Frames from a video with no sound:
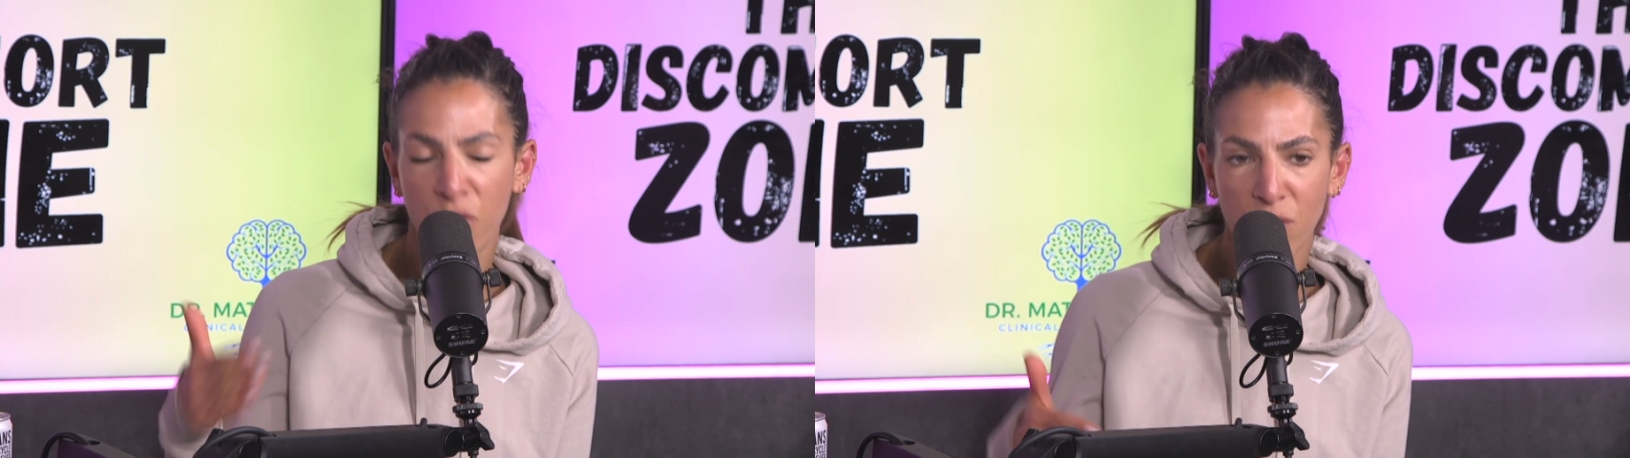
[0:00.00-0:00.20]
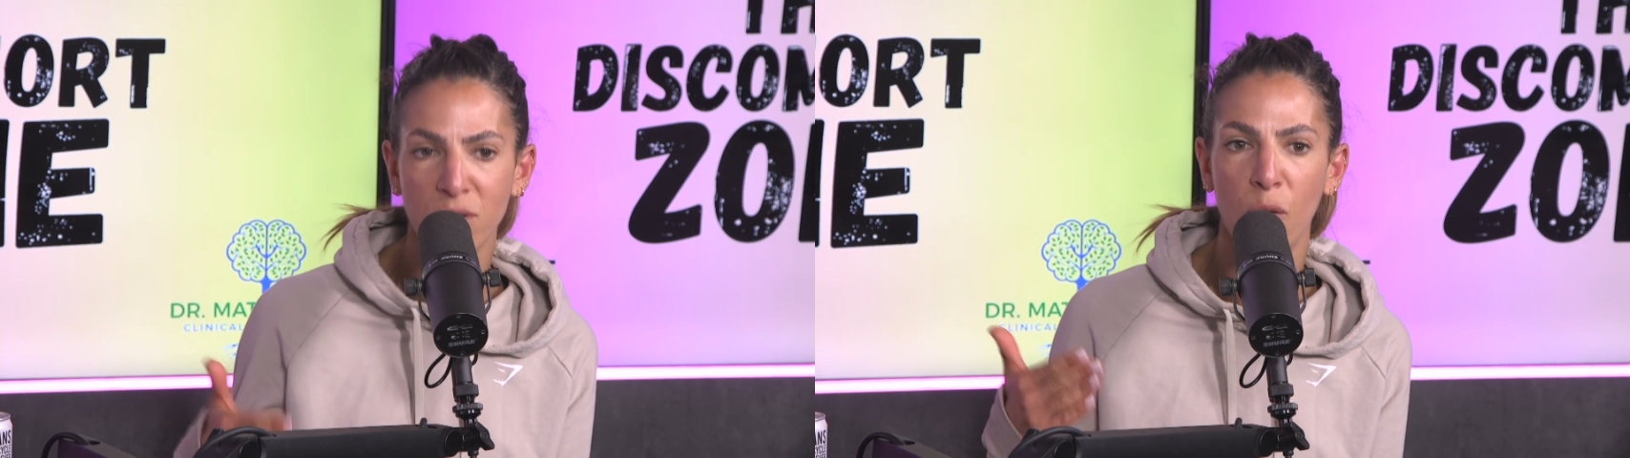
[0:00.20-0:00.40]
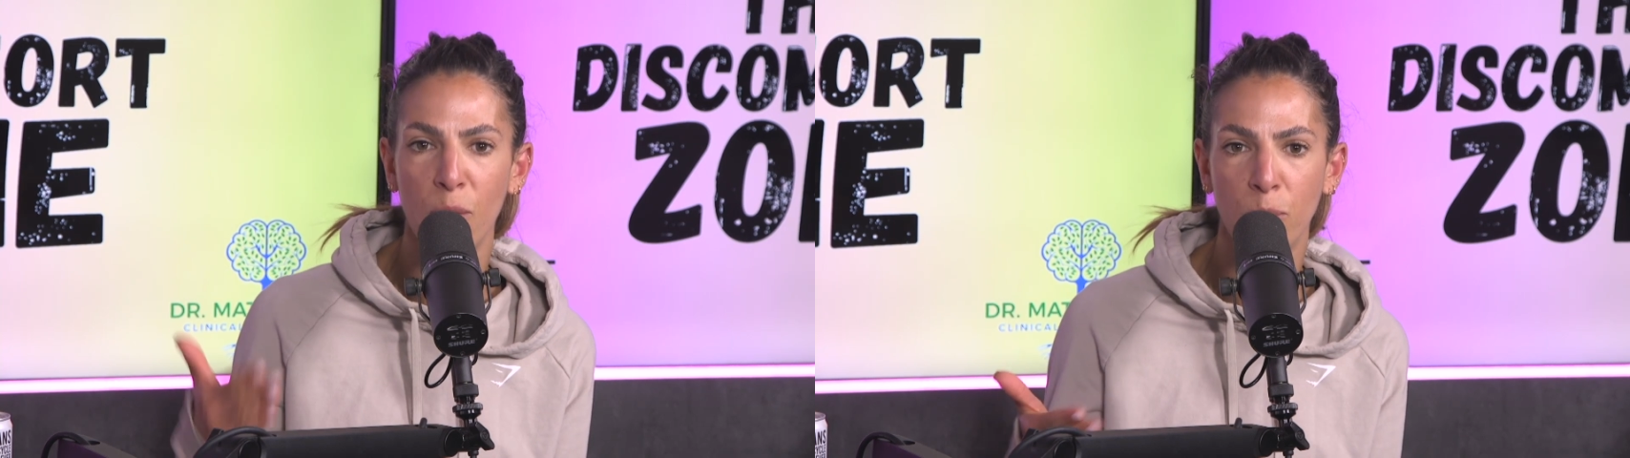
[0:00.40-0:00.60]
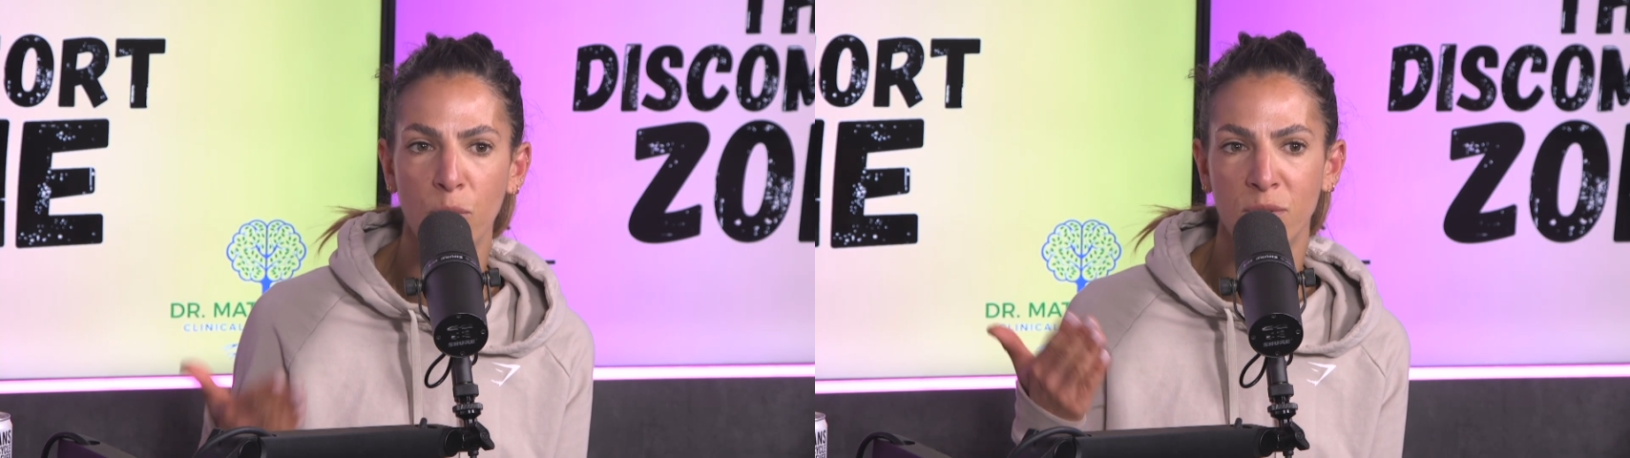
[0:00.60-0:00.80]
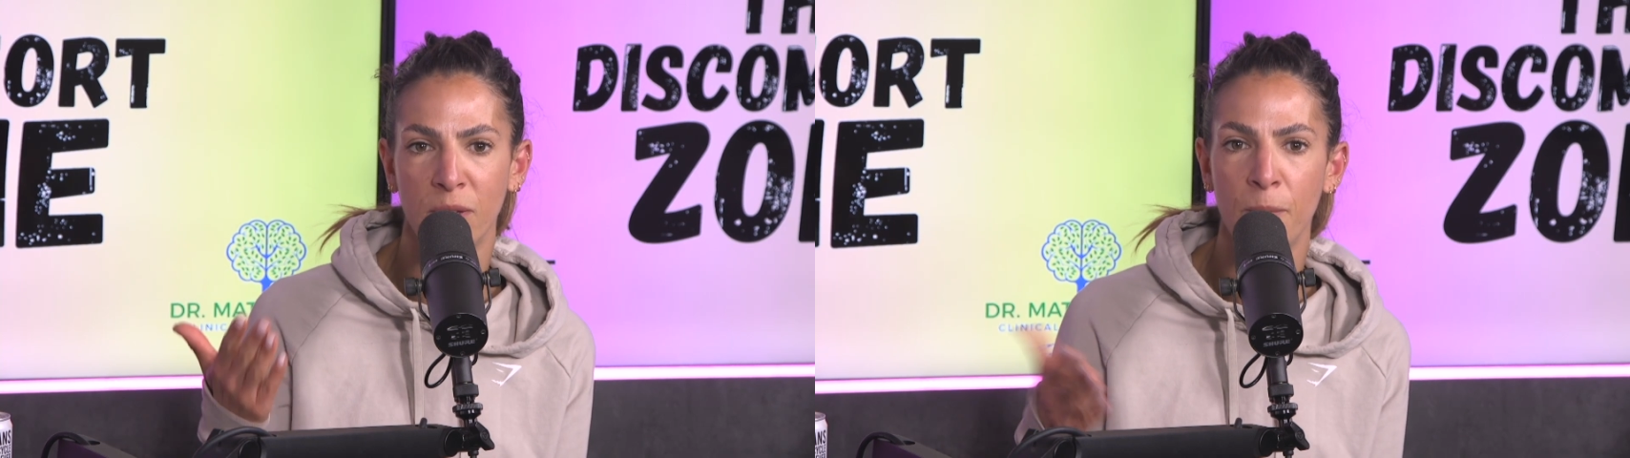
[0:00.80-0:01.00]
Those are
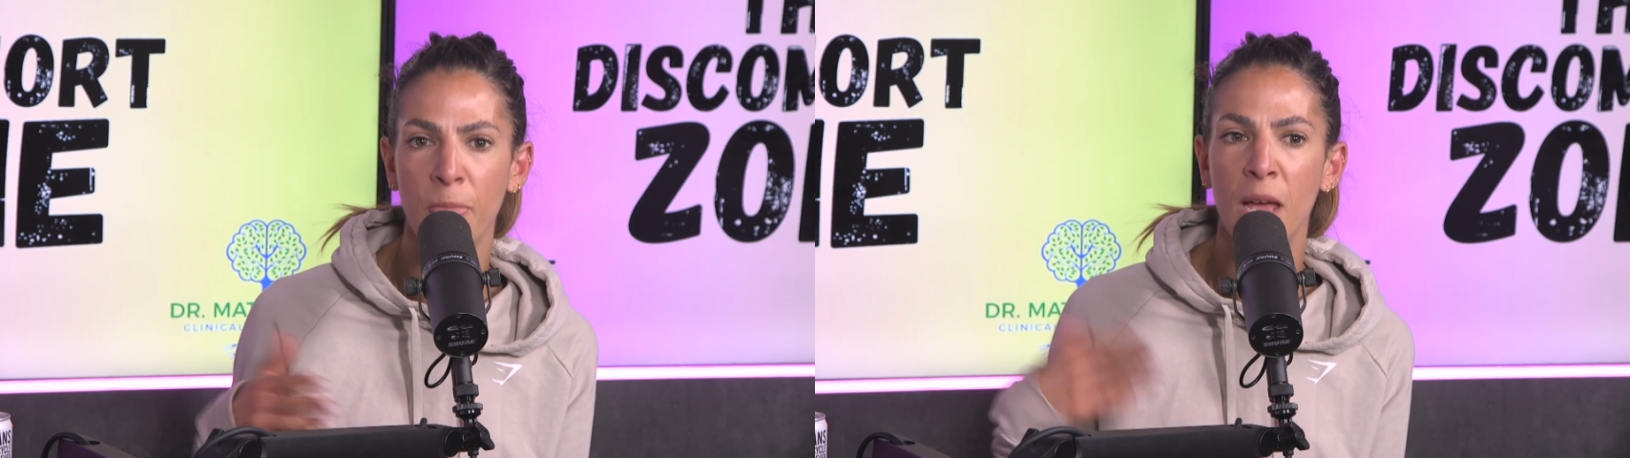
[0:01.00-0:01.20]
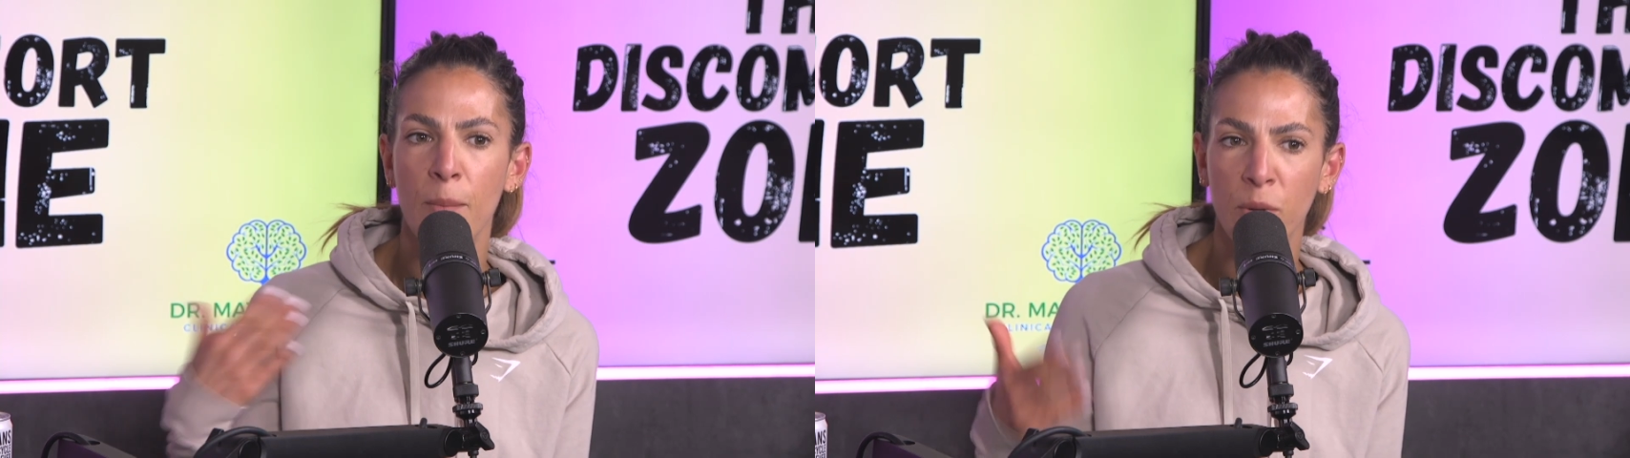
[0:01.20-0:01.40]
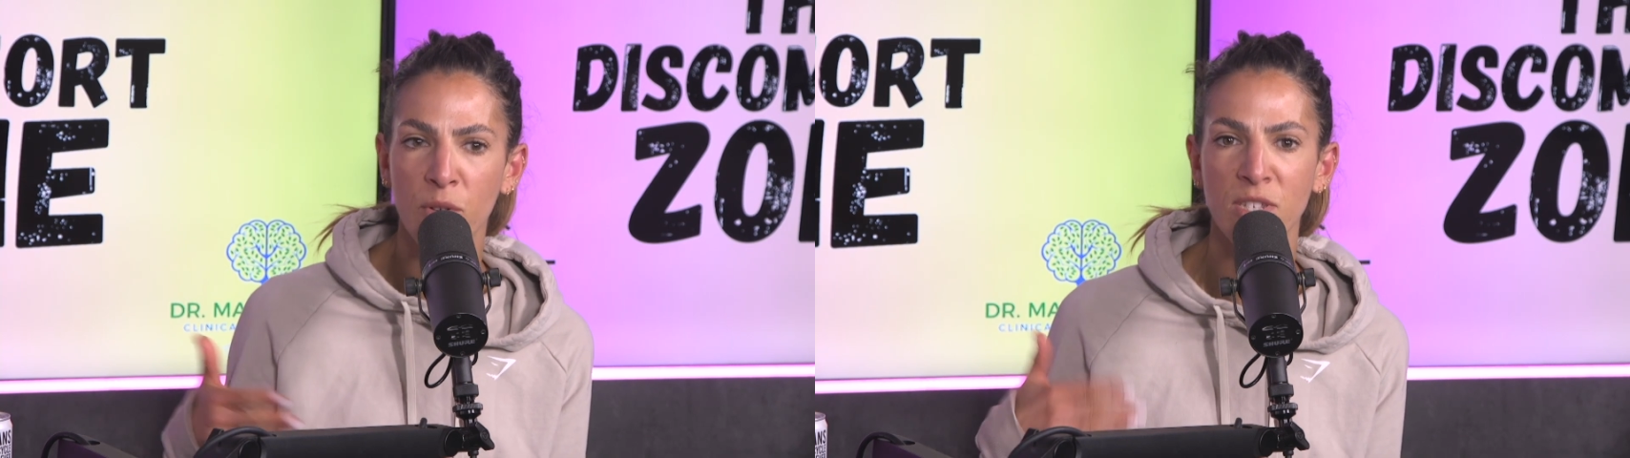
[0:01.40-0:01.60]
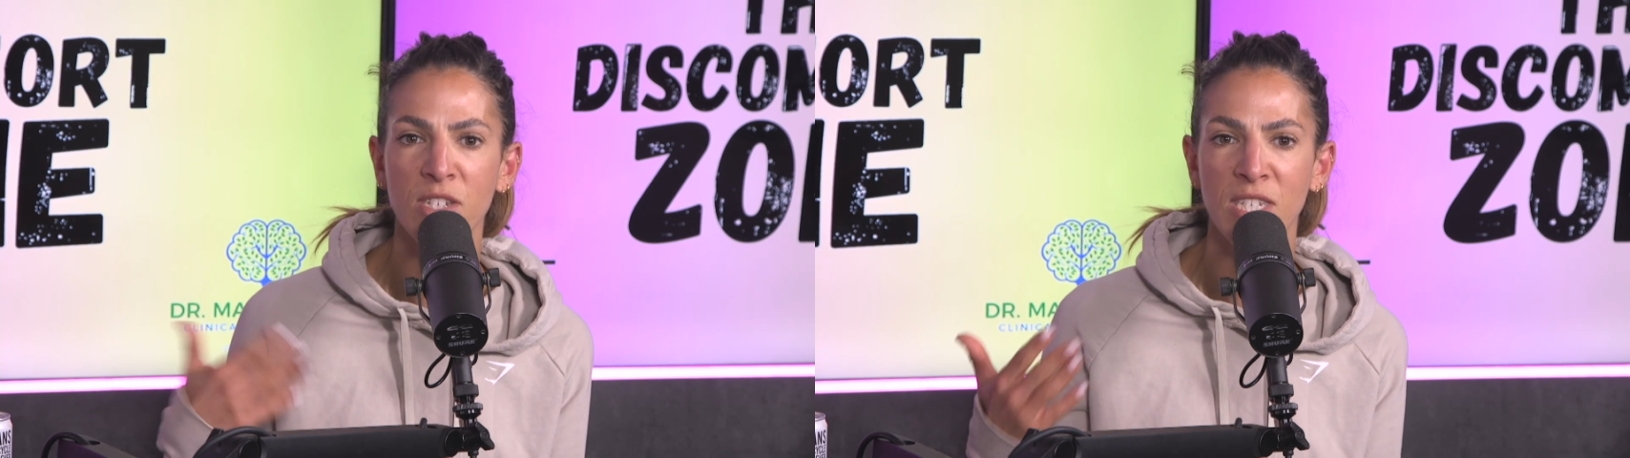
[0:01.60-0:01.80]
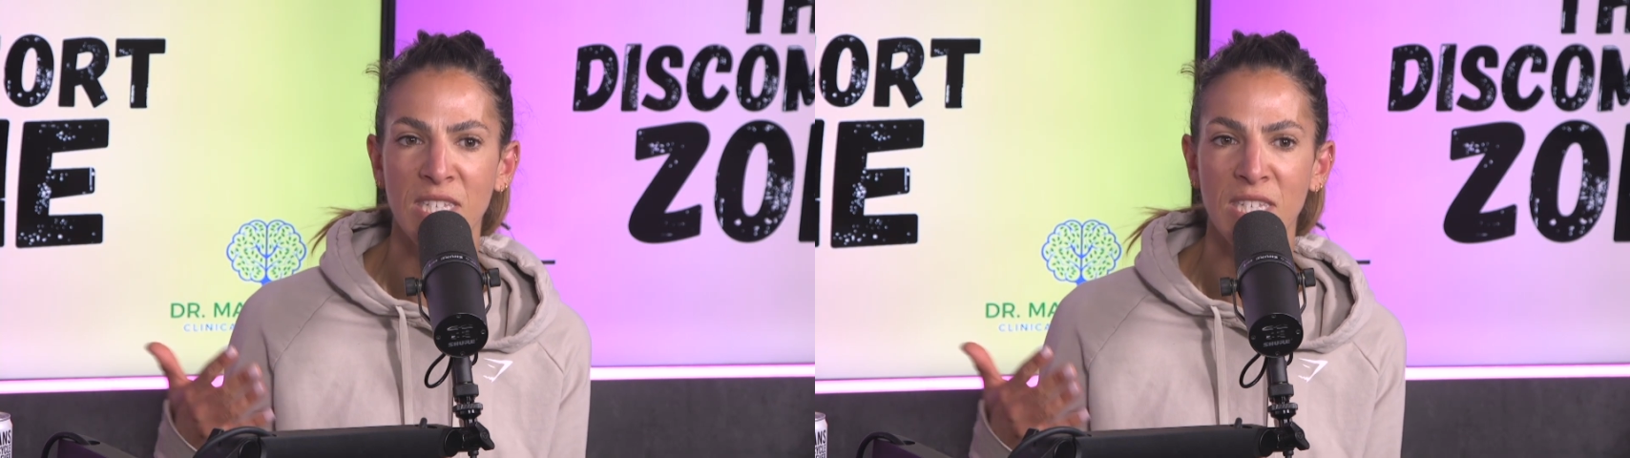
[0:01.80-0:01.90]
important, but also just